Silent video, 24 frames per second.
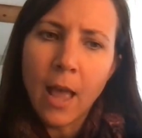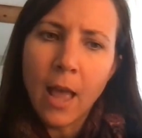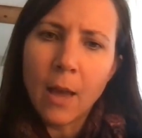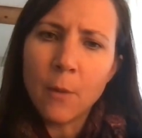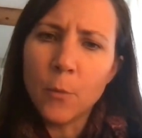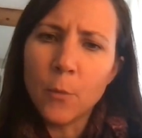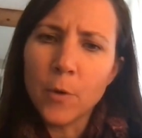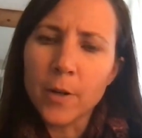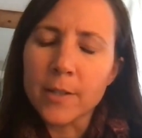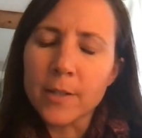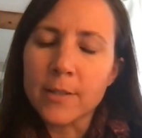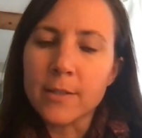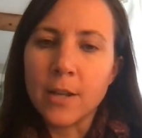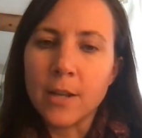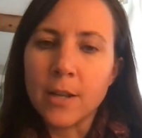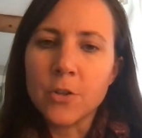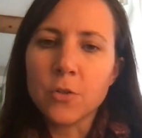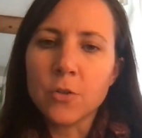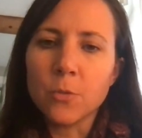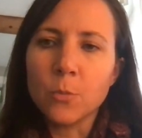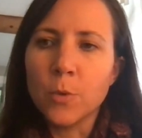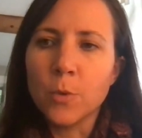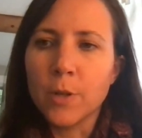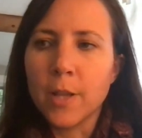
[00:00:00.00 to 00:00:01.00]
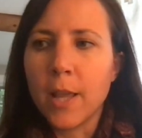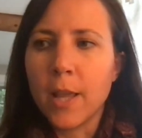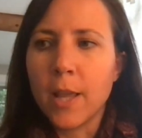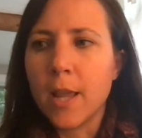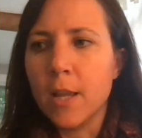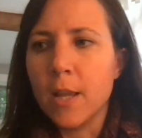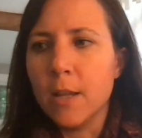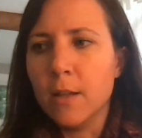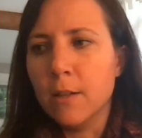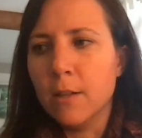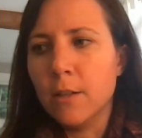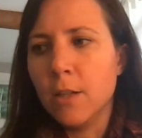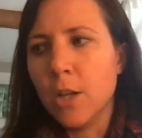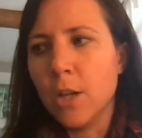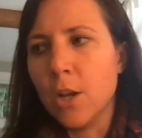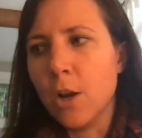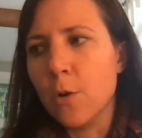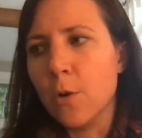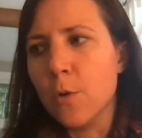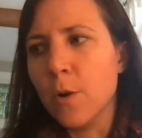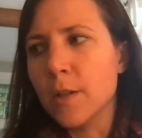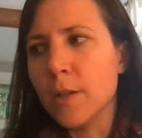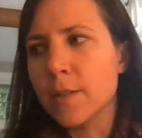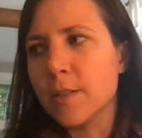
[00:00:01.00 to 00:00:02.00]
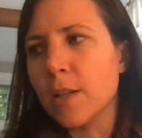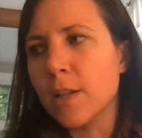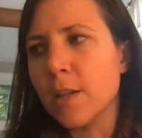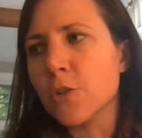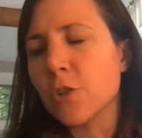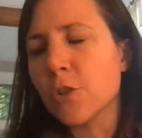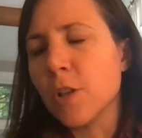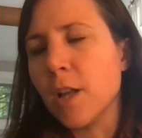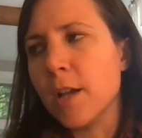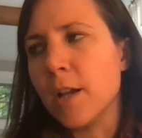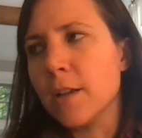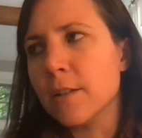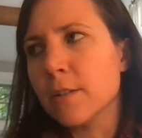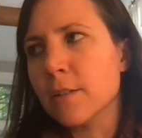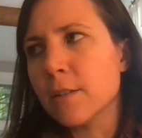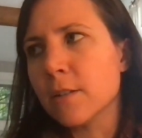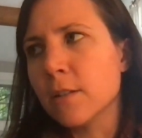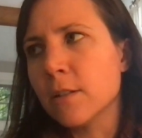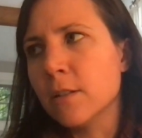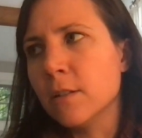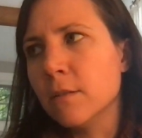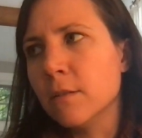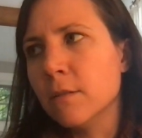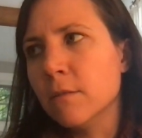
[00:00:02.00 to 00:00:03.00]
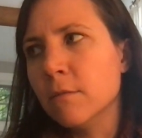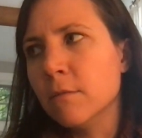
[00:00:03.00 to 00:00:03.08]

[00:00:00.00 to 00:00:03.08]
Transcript: And what a central, what a you know a centralized